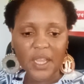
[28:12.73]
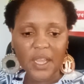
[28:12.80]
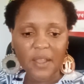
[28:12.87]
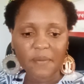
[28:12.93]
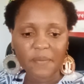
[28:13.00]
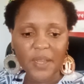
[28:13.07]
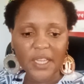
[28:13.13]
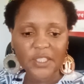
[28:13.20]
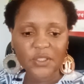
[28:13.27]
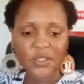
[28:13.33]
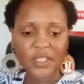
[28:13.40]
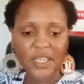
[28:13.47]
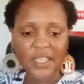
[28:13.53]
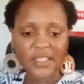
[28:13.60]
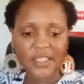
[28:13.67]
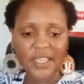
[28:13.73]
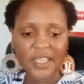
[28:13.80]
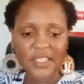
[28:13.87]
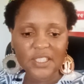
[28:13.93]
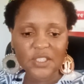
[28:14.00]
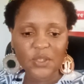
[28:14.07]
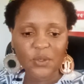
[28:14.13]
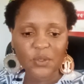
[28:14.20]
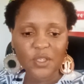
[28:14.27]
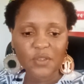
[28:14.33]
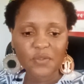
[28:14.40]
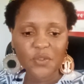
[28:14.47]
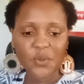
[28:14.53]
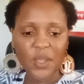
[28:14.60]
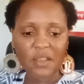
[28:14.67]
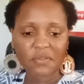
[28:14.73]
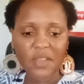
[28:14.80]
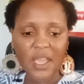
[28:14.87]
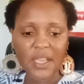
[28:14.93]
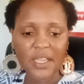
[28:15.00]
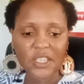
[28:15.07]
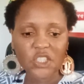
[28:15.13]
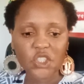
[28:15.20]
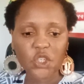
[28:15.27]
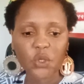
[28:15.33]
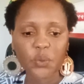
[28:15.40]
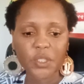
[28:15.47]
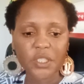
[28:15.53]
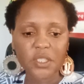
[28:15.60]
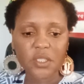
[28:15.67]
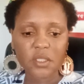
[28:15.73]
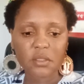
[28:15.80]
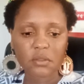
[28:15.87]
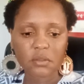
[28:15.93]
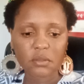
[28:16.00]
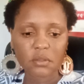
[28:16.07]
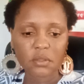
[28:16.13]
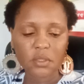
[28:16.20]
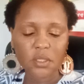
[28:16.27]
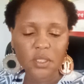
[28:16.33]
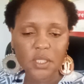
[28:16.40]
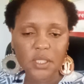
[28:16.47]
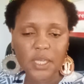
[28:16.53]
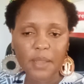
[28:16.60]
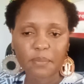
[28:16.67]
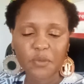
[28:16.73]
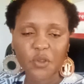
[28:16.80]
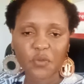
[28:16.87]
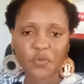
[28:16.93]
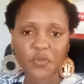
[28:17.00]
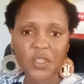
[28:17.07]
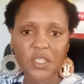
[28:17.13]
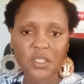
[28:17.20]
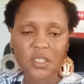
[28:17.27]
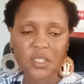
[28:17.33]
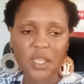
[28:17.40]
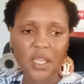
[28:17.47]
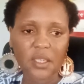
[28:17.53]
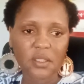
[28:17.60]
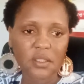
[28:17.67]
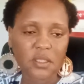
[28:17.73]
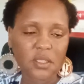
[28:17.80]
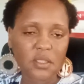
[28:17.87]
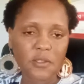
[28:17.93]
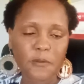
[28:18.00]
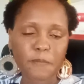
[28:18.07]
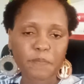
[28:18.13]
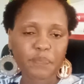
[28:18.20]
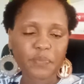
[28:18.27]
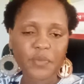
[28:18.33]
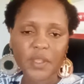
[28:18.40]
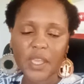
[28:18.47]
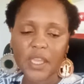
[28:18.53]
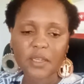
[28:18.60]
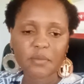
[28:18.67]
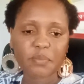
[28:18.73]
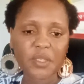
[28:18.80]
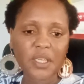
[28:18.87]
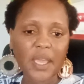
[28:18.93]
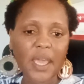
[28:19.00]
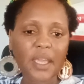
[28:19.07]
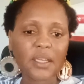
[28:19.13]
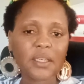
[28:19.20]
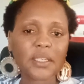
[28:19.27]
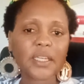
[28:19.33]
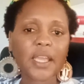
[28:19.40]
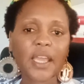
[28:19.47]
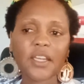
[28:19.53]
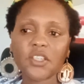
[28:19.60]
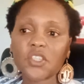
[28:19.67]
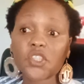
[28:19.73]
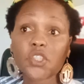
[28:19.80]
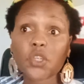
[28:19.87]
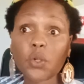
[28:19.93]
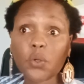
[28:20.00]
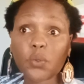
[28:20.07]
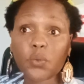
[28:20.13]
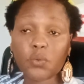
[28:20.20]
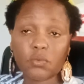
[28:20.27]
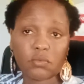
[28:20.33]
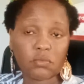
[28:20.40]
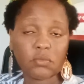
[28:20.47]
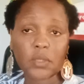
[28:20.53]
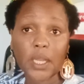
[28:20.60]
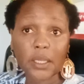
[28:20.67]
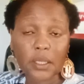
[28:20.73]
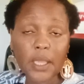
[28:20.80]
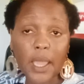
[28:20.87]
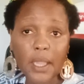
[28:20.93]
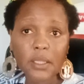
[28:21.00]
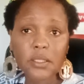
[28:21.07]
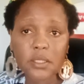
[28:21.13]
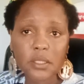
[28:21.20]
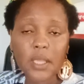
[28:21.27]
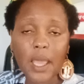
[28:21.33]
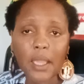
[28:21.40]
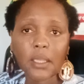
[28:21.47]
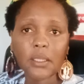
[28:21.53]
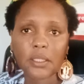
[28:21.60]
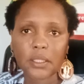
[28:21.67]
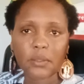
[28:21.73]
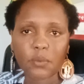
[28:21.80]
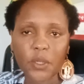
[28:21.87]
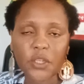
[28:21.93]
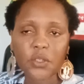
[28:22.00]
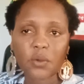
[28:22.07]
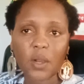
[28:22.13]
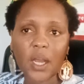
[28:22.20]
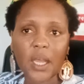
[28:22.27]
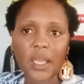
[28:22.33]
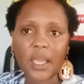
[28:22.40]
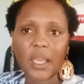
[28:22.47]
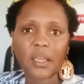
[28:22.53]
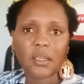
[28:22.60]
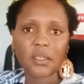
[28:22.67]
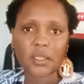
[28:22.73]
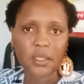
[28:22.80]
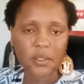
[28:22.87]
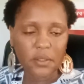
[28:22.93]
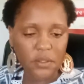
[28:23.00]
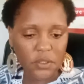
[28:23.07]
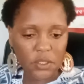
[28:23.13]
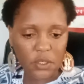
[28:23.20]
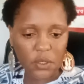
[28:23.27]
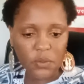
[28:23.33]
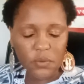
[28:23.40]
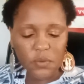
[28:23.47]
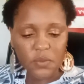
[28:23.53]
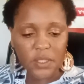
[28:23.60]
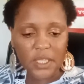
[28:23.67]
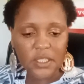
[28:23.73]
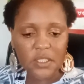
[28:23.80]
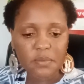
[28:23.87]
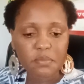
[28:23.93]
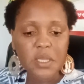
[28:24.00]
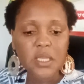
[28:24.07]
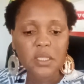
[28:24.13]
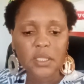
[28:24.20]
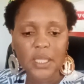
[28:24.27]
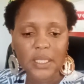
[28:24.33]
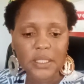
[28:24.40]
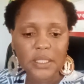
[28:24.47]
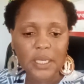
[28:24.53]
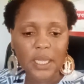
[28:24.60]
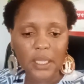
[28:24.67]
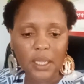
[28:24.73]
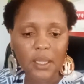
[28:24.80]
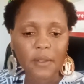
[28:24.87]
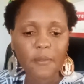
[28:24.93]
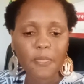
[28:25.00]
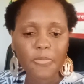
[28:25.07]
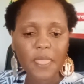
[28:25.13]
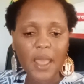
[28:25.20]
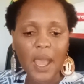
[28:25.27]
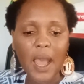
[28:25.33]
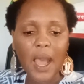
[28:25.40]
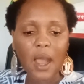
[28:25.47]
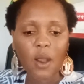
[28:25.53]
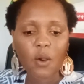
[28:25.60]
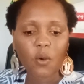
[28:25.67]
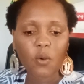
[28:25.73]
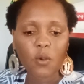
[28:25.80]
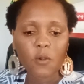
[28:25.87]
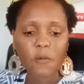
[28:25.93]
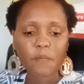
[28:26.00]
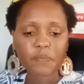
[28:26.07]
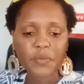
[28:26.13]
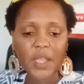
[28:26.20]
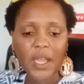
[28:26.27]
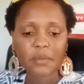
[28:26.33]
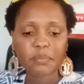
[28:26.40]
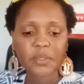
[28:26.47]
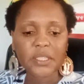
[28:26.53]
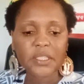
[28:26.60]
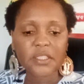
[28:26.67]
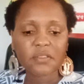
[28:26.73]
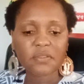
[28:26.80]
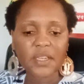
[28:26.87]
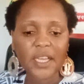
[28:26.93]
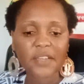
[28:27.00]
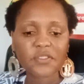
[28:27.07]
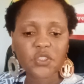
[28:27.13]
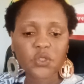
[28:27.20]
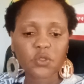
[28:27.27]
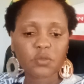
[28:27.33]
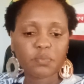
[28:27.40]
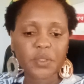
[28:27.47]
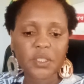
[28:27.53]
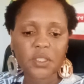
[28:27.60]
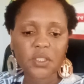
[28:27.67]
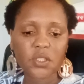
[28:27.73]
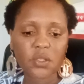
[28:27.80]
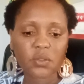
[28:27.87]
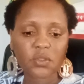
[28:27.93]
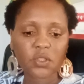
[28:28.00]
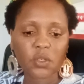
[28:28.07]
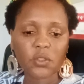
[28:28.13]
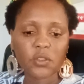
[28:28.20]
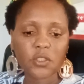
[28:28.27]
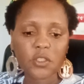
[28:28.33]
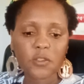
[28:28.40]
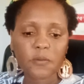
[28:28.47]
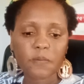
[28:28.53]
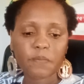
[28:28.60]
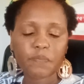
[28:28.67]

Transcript: um, i don't like that so if you have anger show it stamp your feet and and be angry and show like act angry when you are angry you know that's me that's like how i believe life should be so don't